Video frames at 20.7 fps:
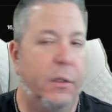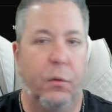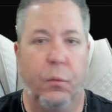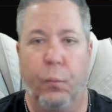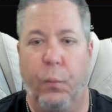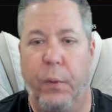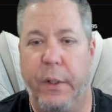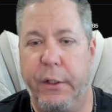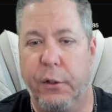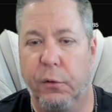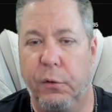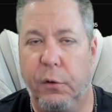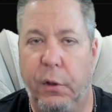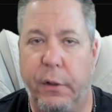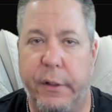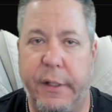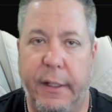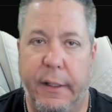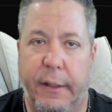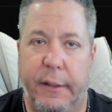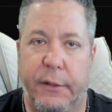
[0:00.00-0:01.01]
when you're
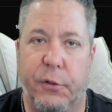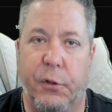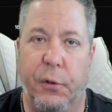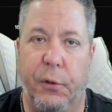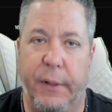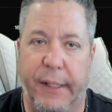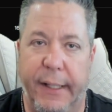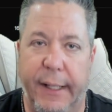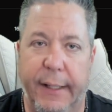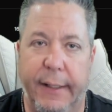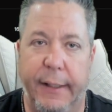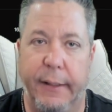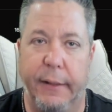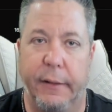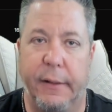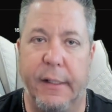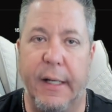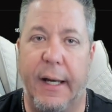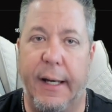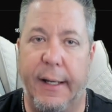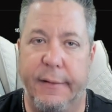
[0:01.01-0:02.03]
looking at creating
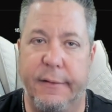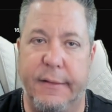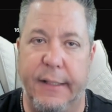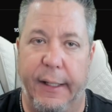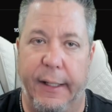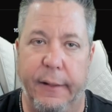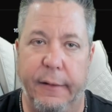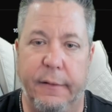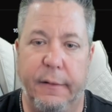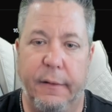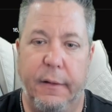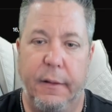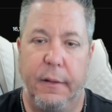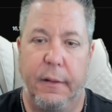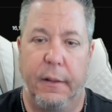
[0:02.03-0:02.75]
content